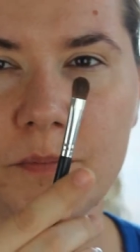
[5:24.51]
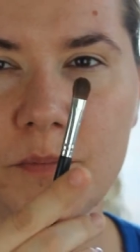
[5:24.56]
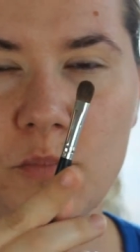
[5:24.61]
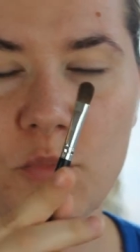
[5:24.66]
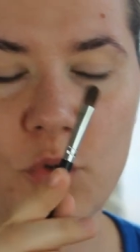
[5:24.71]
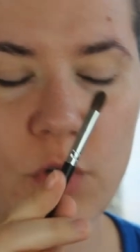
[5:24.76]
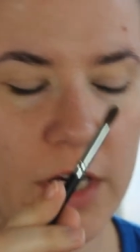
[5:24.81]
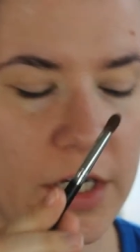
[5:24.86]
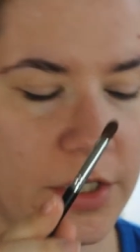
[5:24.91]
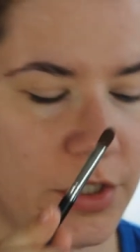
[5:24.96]

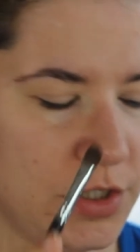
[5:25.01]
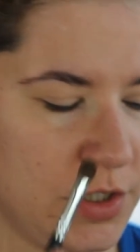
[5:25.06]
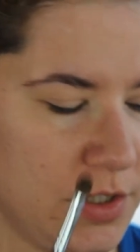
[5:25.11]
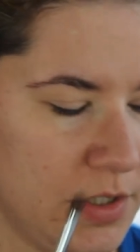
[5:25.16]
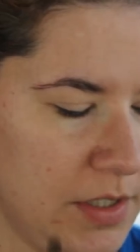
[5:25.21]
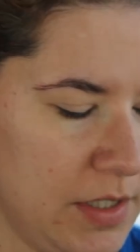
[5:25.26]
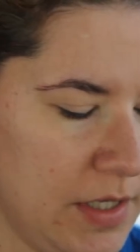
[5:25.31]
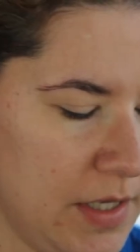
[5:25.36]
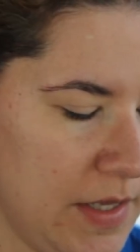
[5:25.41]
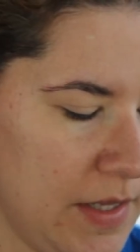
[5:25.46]
brush
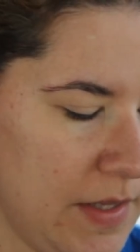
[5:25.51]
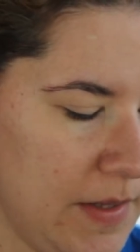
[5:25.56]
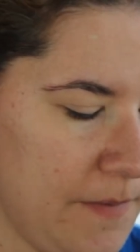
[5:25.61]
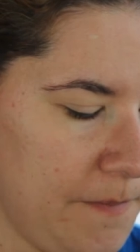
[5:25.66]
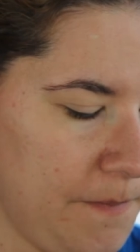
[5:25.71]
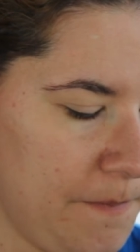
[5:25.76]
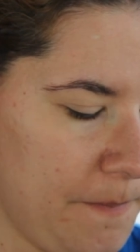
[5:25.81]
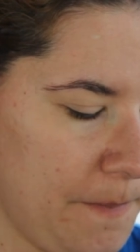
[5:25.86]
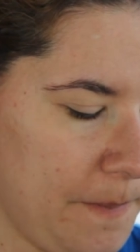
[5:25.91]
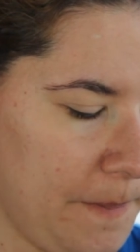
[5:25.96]

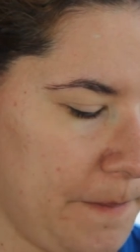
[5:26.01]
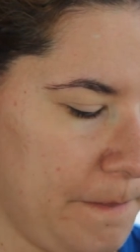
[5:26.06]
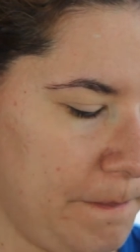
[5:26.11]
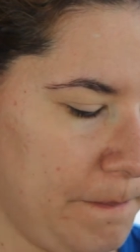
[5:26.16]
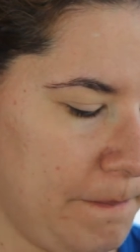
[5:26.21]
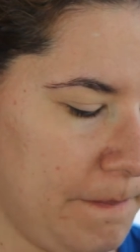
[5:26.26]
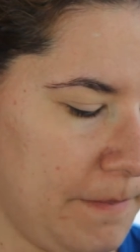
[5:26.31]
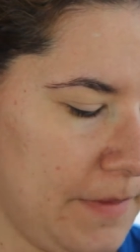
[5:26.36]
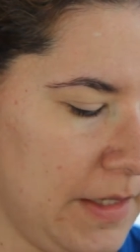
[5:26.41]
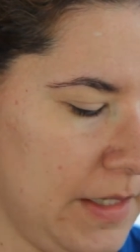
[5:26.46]

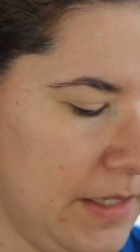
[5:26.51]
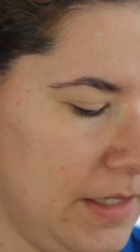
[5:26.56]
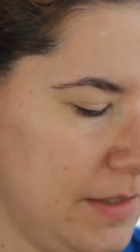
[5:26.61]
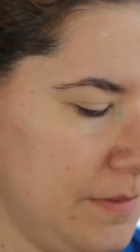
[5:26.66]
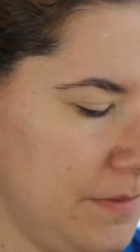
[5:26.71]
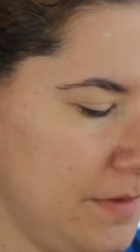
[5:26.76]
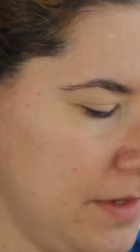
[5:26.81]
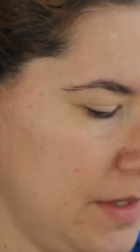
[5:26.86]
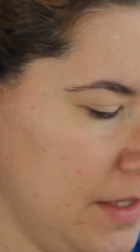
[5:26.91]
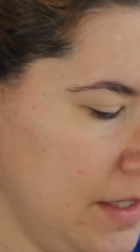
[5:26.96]
and
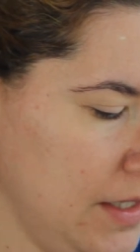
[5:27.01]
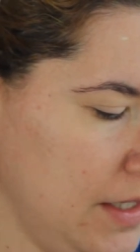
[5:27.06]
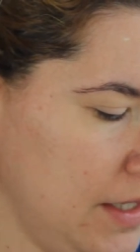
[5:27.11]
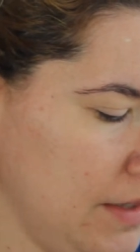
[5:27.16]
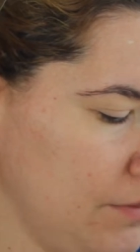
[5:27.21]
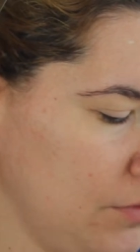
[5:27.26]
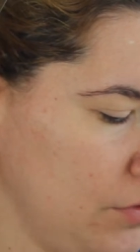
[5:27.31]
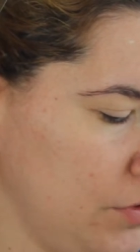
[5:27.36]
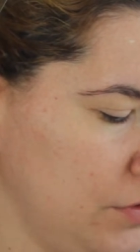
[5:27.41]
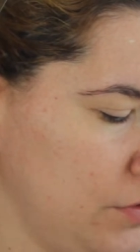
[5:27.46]
I think
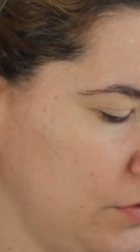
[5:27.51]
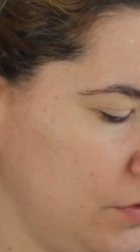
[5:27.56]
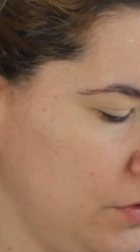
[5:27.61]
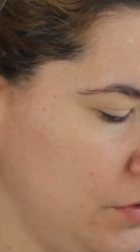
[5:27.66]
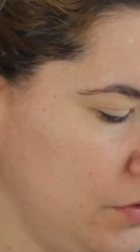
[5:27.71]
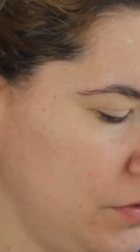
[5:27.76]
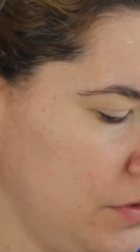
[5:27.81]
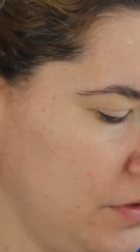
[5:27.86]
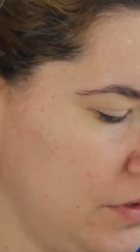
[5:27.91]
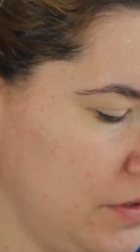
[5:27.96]
I'm going to
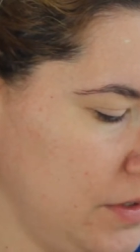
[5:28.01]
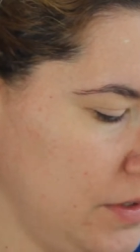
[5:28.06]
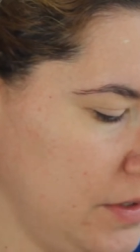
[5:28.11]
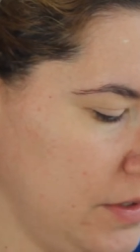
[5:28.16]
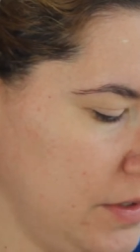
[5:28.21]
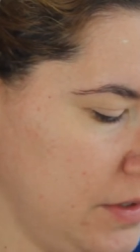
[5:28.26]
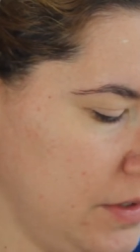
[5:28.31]
use